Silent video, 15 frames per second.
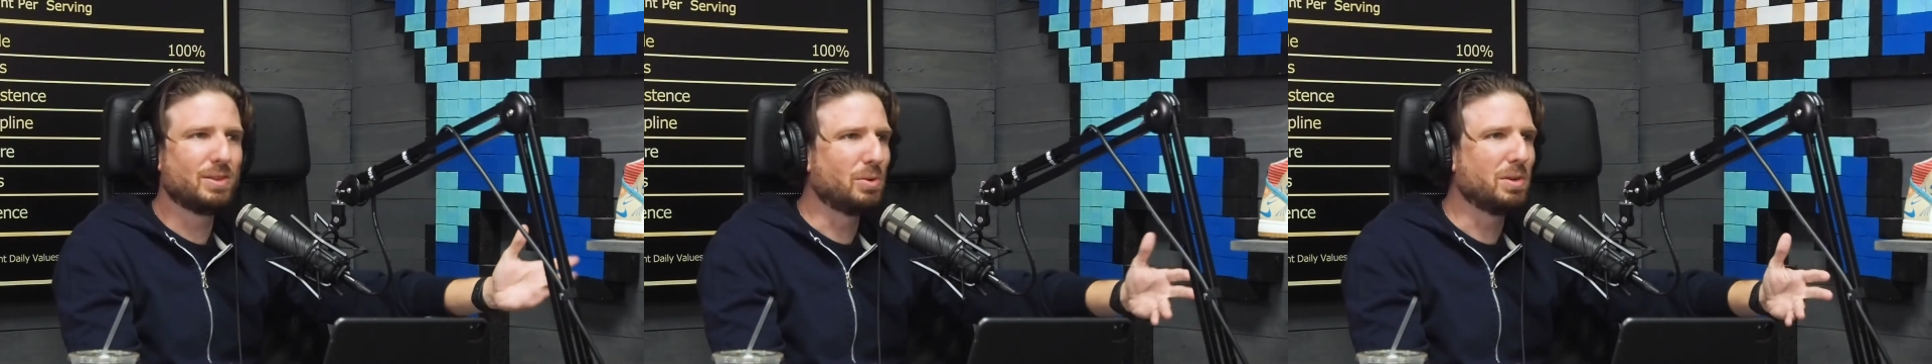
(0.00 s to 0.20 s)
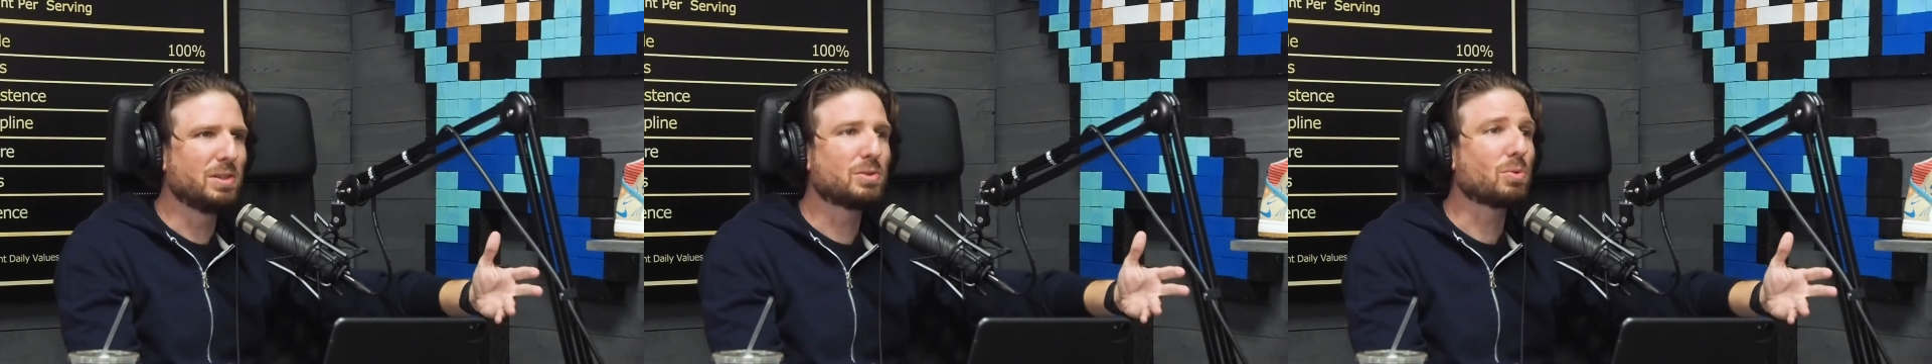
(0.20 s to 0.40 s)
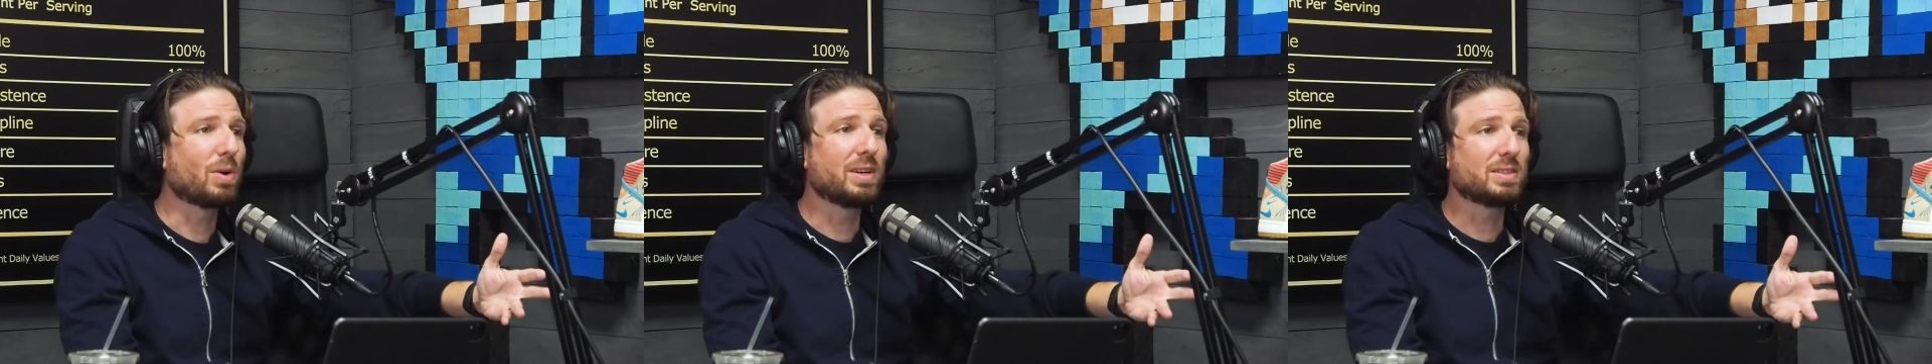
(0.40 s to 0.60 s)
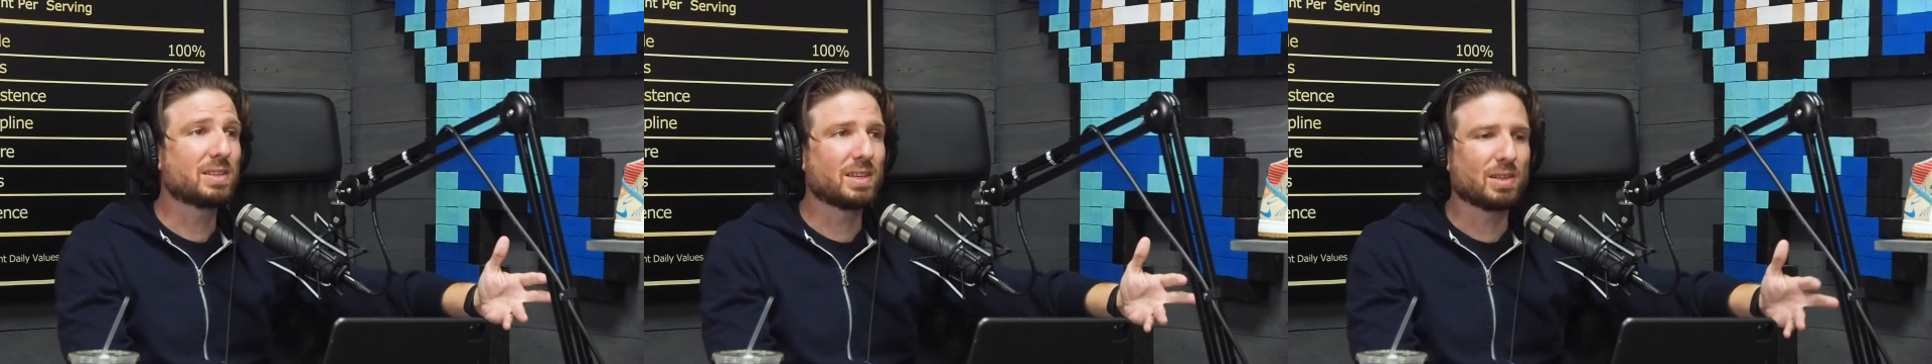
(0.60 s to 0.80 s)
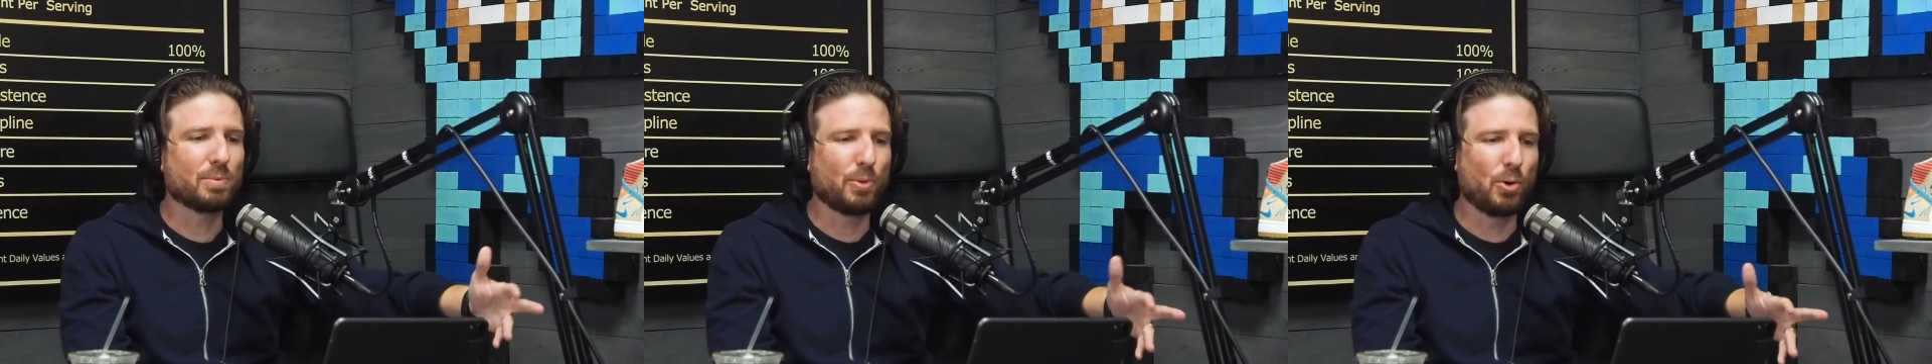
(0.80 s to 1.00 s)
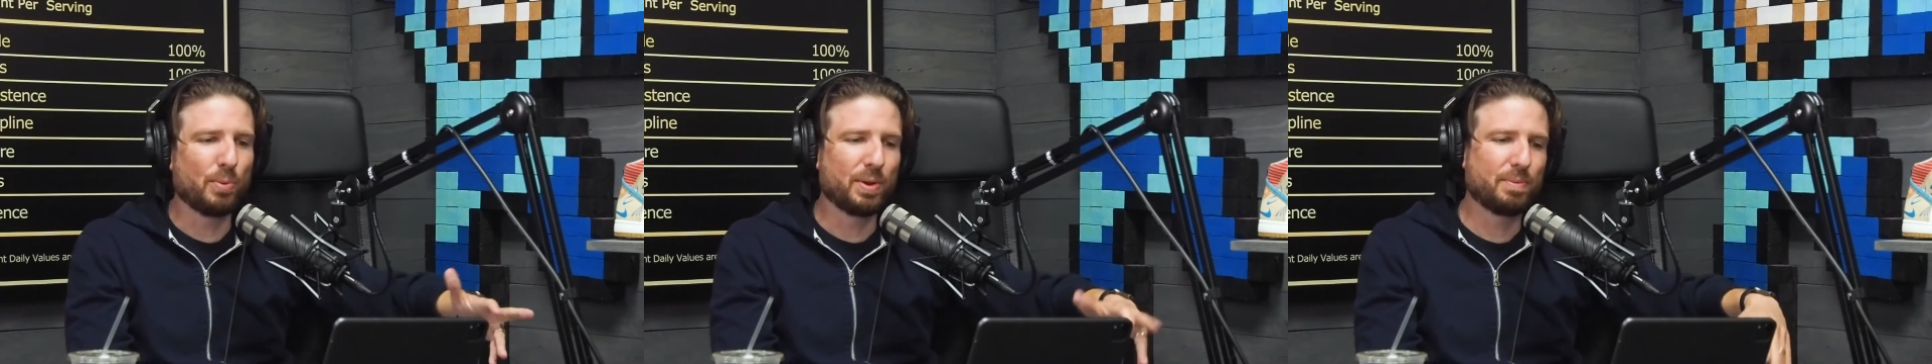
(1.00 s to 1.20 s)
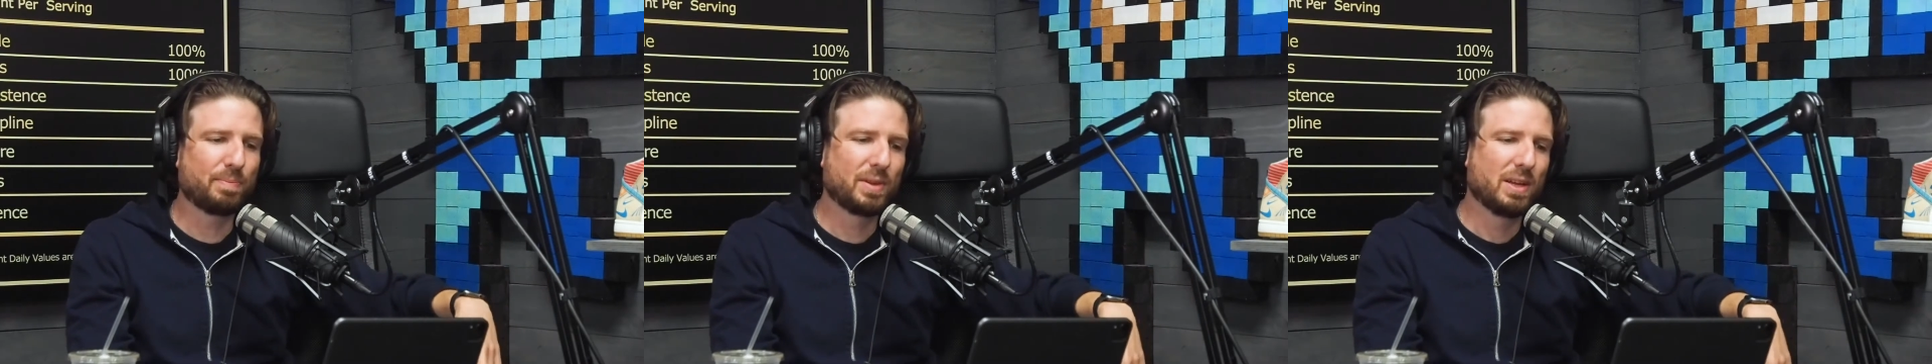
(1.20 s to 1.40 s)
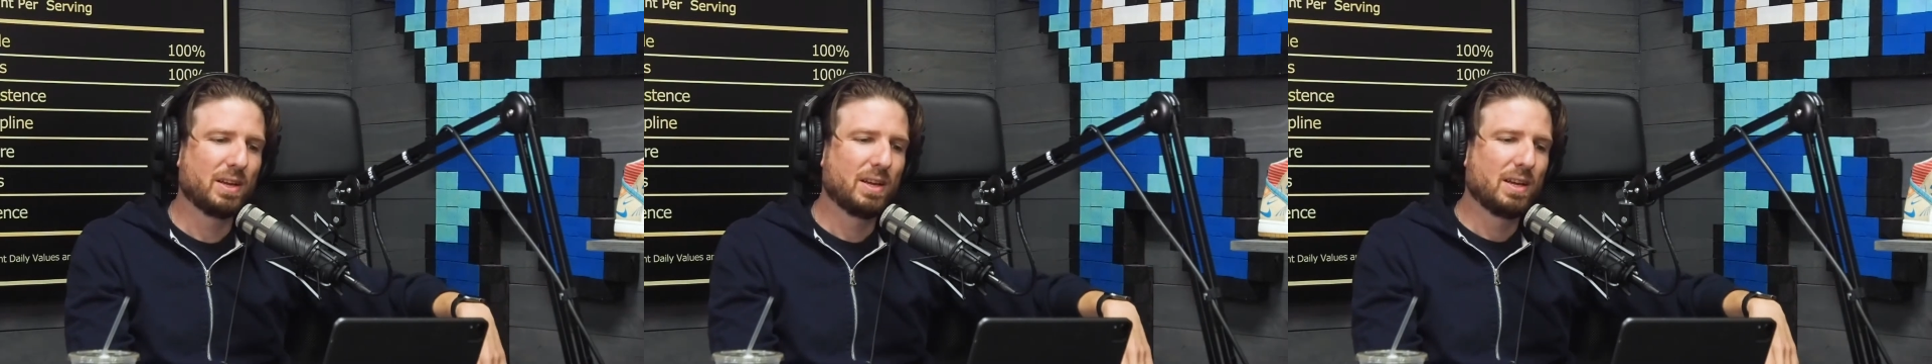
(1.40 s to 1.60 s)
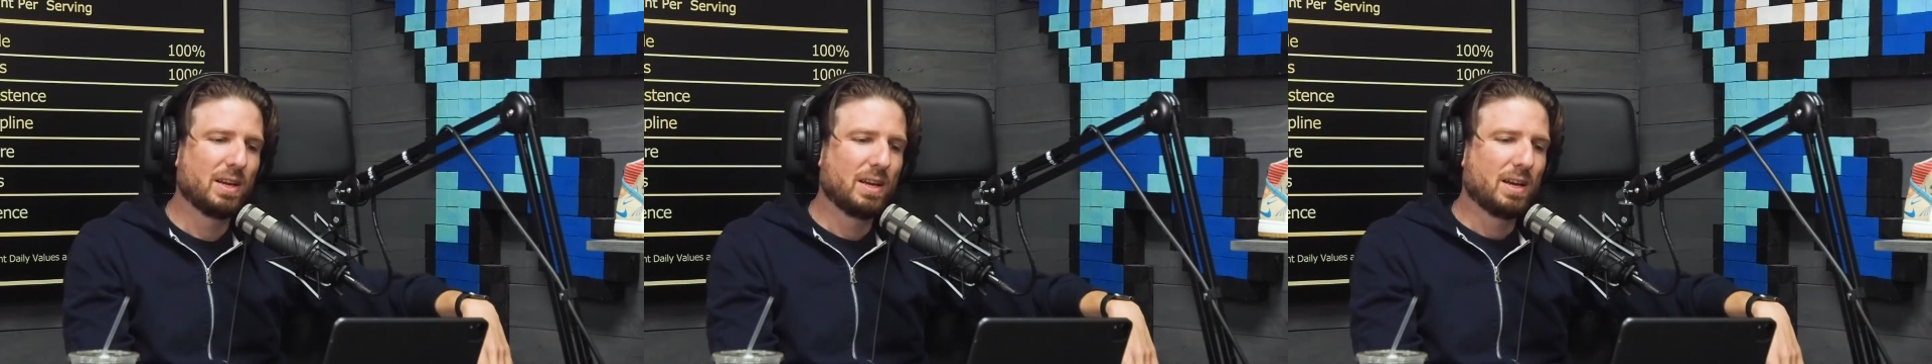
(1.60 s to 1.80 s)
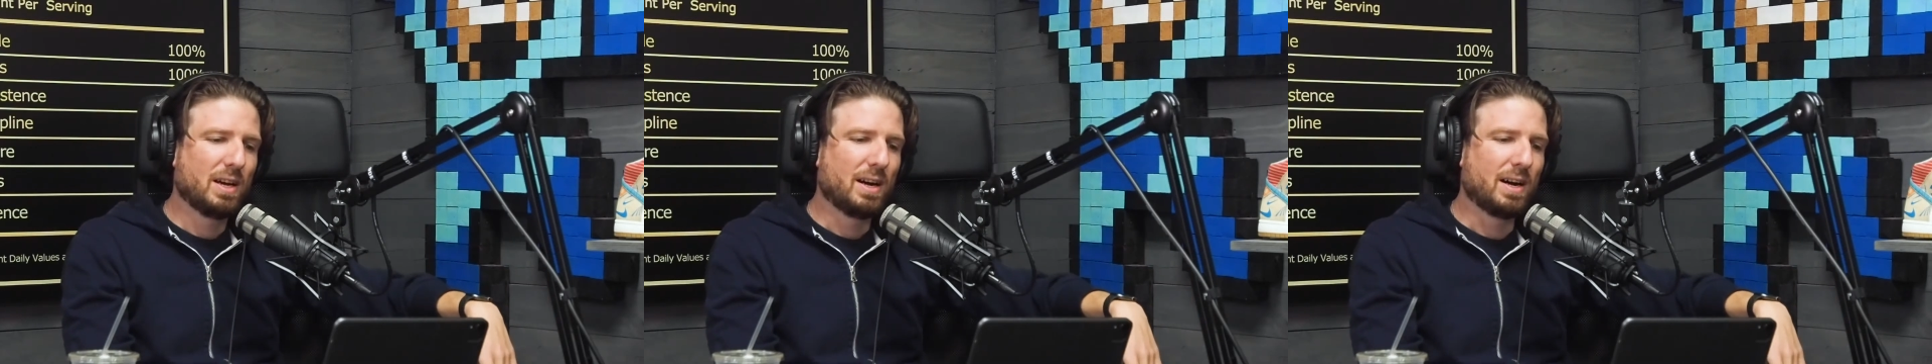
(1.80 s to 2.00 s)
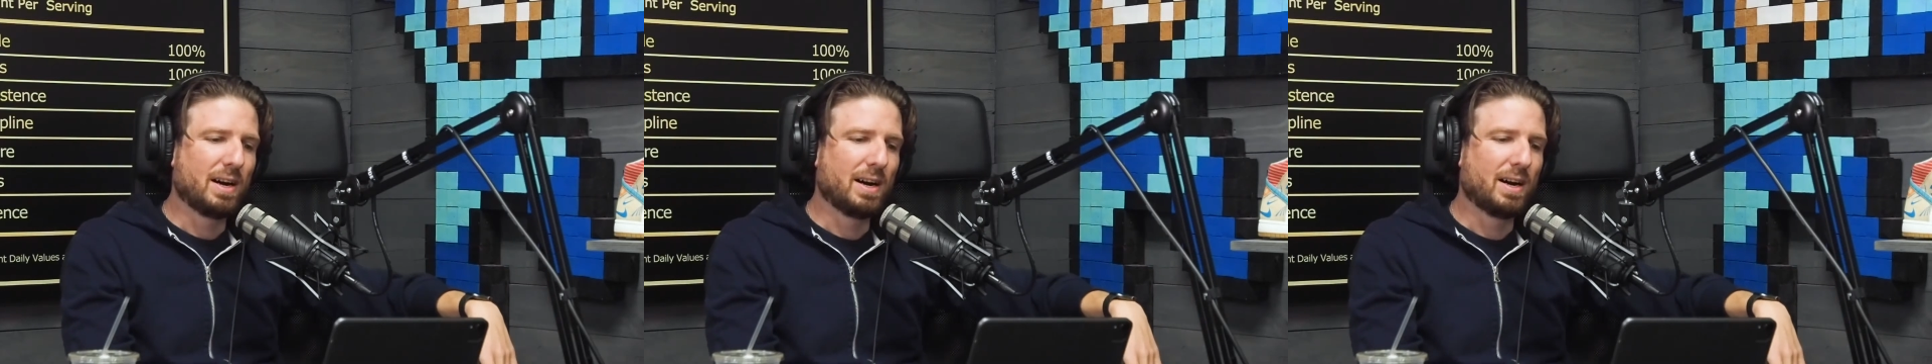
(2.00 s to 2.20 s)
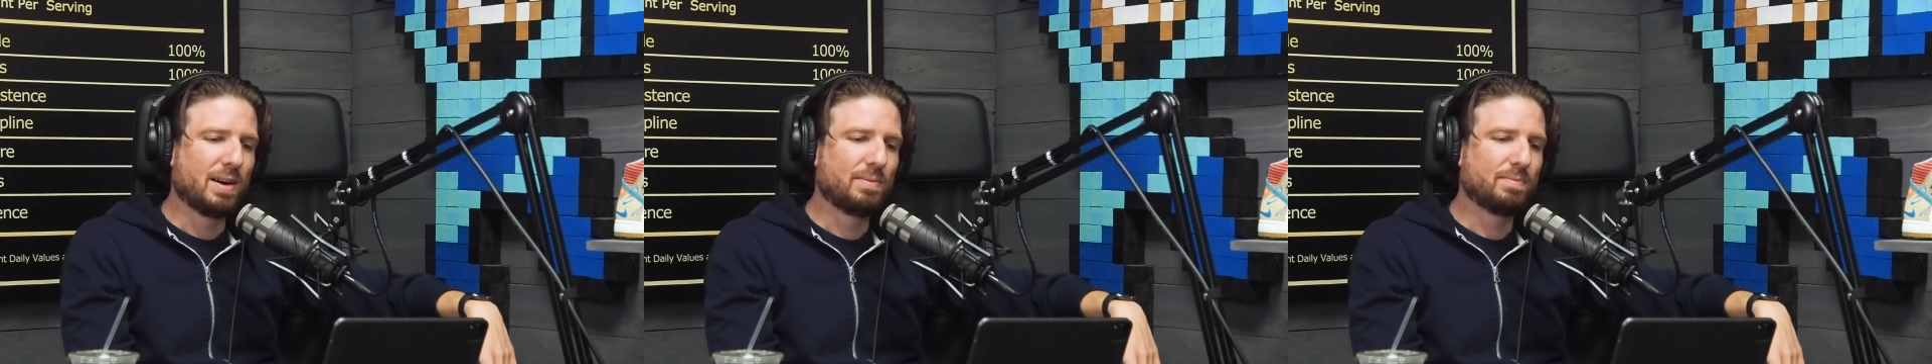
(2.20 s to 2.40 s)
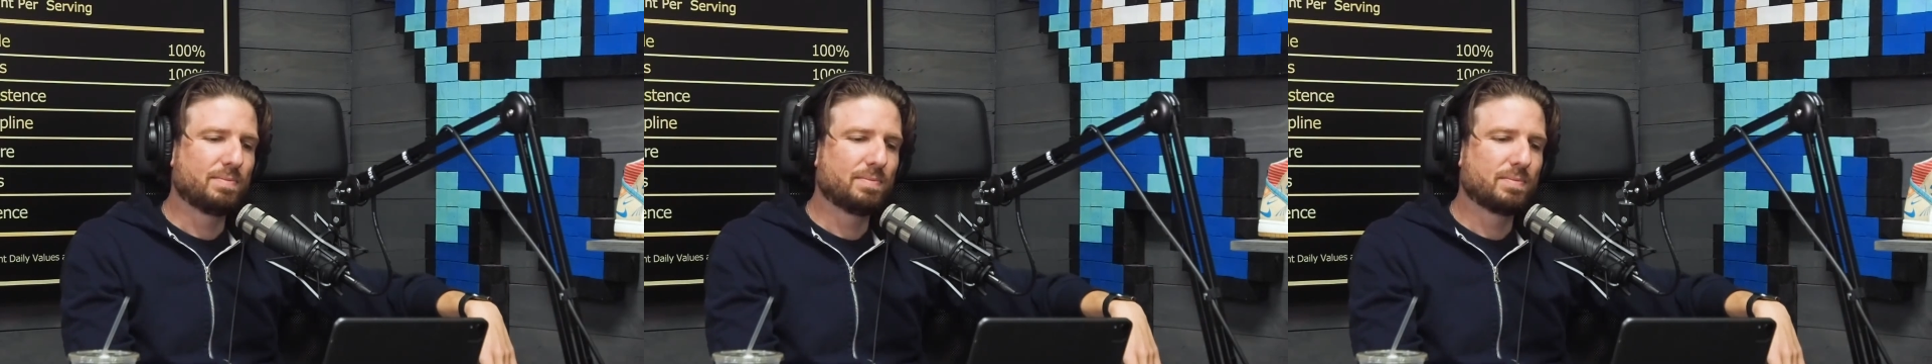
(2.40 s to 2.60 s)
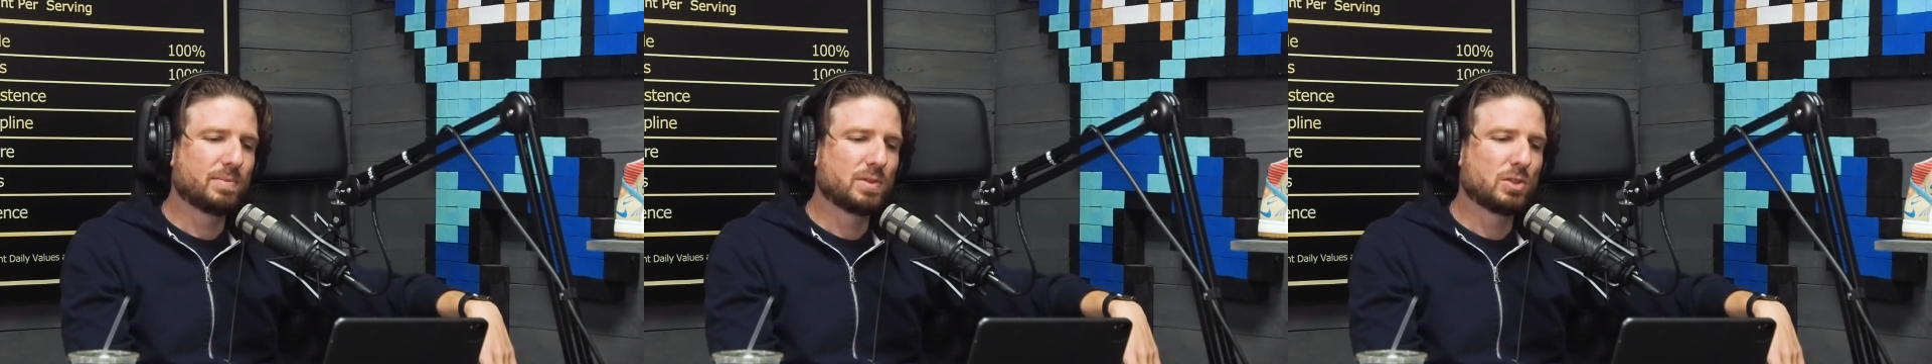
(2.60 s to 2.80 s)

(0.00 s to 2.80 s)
no need to raise it at the moment. Yep.